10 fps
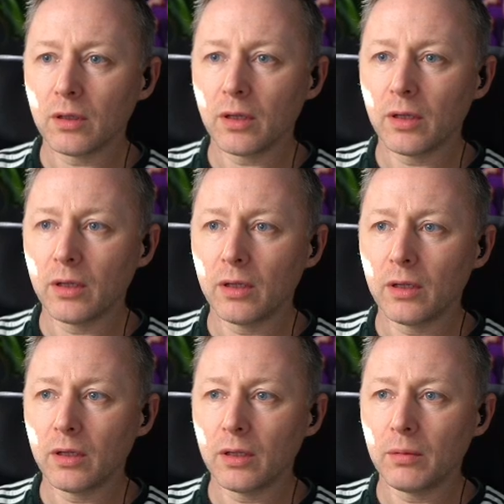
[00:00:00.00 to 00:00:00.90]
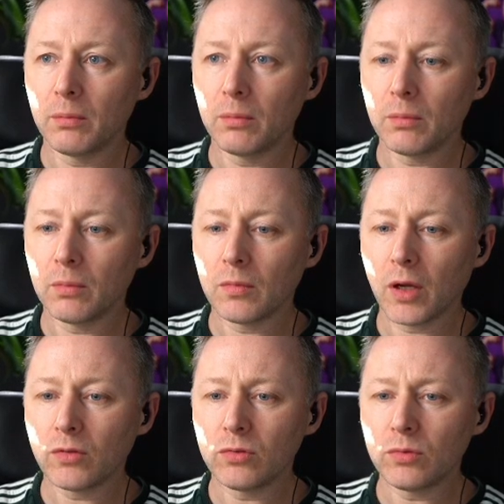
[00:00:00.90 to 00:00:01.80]
I
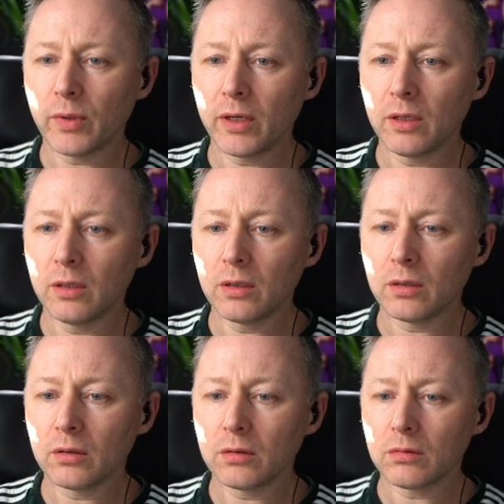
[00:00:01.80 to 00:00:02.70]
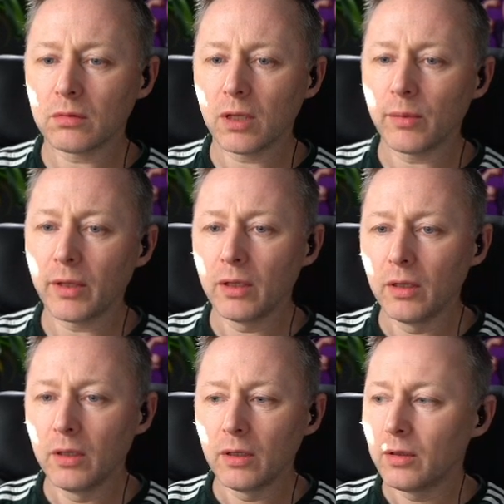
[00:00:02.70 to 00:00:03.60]
don't know why. Anyway.
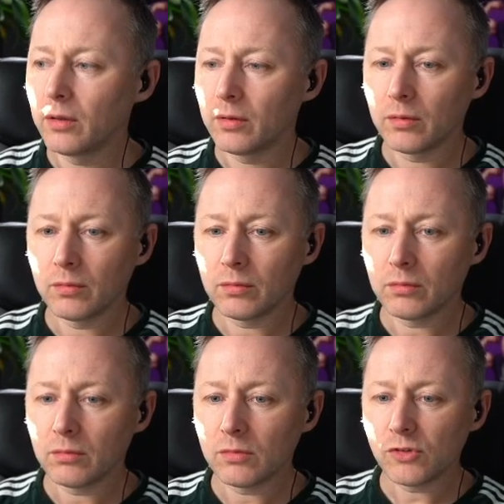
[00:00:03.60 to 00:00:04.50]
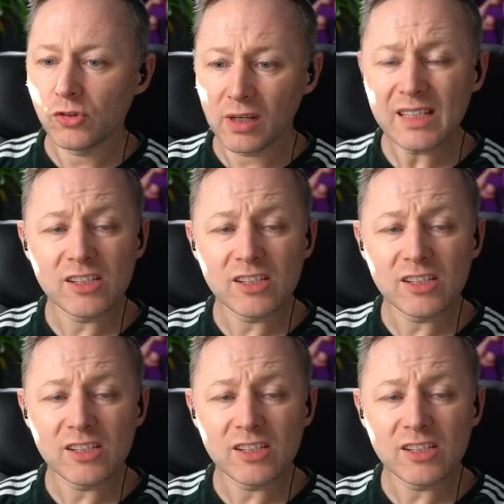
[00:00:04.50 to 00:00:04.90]
So there is